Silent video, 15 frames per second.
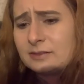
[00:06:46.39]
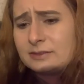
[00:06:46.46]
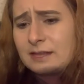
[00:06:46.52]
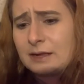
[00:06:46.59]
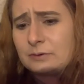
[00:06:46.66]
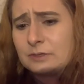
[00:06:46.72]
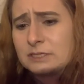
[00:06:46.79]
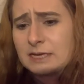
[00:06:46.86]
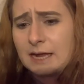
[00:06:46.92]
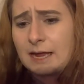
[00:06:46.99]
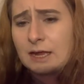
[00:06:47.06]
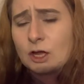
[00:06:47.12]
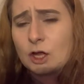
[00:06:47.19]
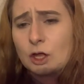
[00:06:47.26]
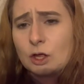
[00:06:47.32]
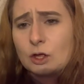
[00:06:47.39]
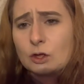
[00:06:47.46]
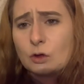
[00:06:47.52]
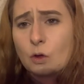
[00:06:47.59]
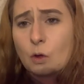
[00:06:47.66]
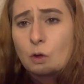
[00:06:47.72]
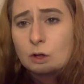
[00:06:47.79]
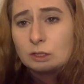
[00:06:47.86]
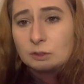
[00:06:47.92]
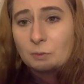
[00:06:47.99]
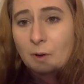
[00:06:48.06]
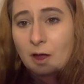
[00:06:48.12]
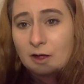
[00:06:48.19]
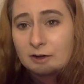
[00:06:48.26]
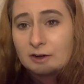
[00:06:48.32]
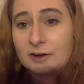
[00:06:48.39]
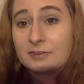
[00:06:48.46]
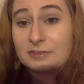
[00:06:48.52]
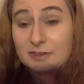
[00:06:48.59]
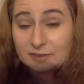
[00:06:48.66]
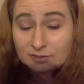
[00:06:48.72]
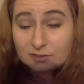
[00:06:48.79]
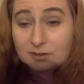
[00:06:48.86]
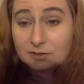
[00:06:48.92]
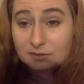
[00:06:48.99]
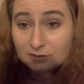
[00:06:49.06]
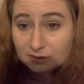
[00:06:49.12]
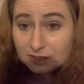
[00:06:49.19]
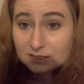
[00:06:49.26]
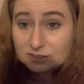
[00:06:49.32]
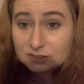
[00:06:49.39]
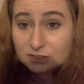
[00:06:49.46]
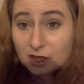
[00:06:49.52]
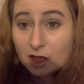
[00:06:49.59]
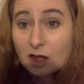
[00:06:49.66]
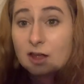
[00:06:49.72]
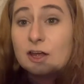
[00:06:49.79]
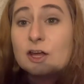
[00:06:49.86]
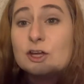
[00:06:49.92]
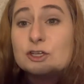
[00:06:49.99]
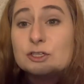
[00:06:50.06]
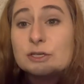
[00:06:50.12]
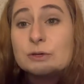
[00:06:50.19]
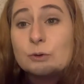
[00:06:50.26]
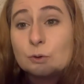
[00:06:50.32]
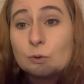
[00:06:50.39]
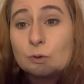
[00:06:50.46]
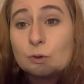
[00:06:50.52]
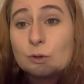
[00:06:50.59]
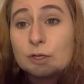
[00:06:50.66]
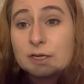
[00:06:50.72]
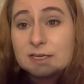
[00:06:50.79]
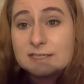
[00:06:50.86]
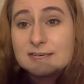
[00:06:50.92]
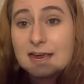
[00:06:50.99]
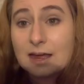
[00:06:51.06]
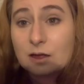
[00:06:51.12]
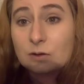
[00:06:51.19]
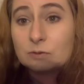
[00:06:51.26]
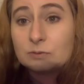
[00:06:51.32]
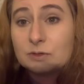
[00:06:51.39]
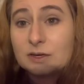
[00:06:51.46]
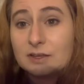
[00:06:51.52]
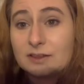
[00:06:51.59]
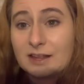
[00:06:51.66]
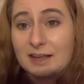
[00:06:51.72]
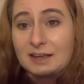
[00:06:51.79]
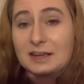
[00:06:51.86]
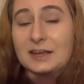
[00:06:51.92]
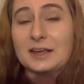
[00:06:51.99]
They would take cold water is thought to cool you down. Like